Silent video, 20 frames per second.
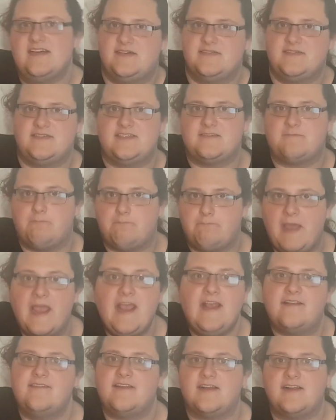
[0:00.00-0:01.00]
Because it's
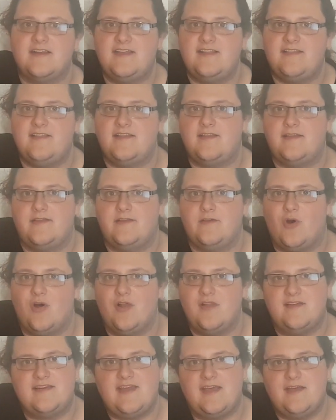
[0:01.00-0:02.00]
basically the
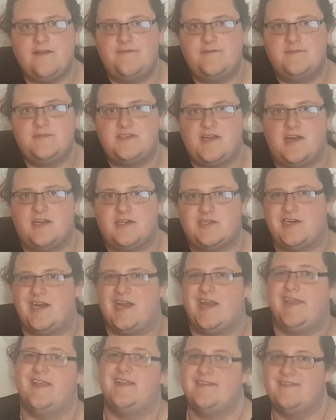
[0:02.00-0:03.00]
holodeck from Star
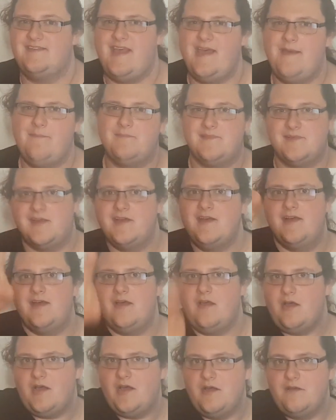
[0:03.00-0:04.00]
Trek, except
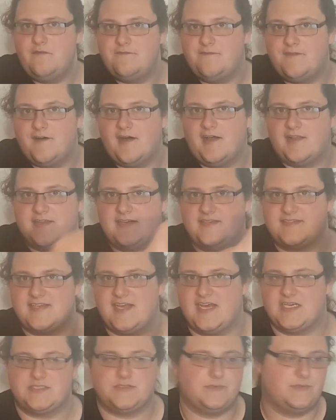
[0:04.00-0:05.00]
overtly
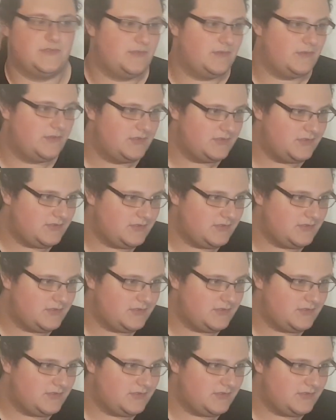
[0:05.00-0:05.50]
sexual.